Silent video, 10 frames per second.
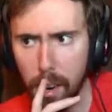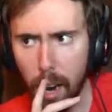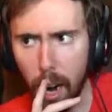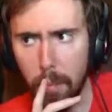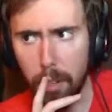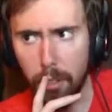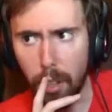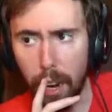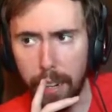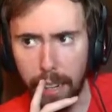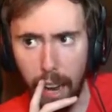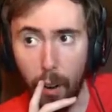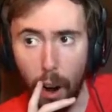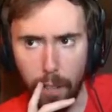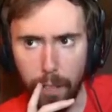I'm deciding
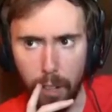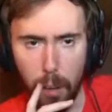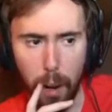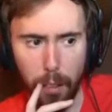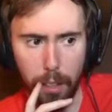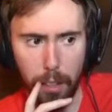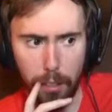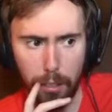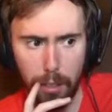how I feel about this.